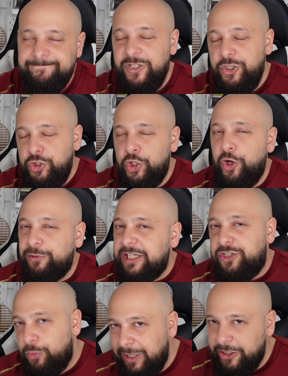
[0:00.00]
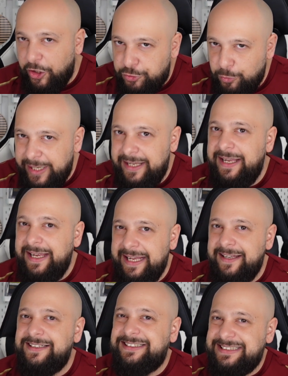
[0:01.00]
you know that you will not win
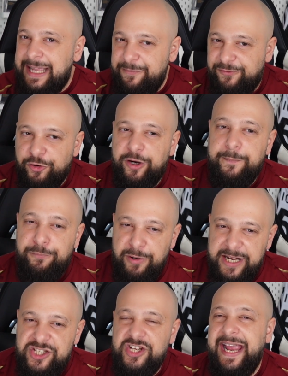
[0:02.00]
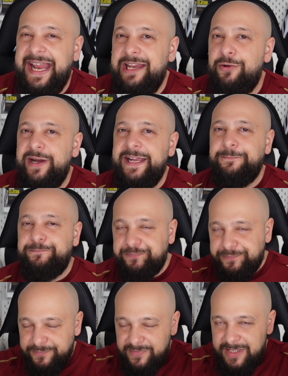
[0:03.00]
in Stamford Bridge anyway.
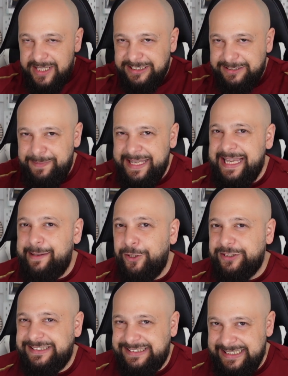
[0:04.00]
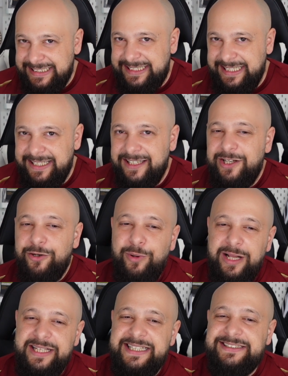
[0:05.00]
Speaking about City,
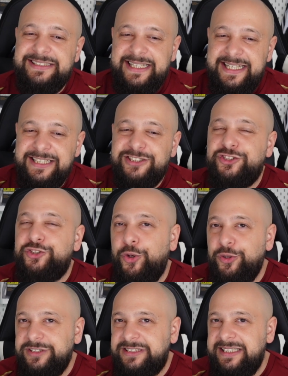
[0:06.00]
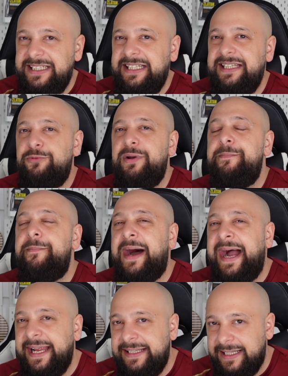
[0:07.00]
well, yesterday Stones, he
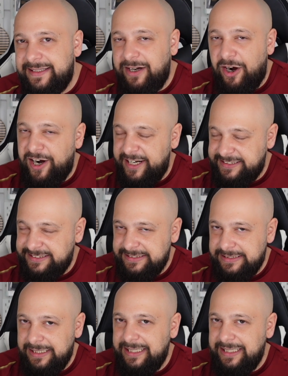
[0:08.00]
reminded Arsenal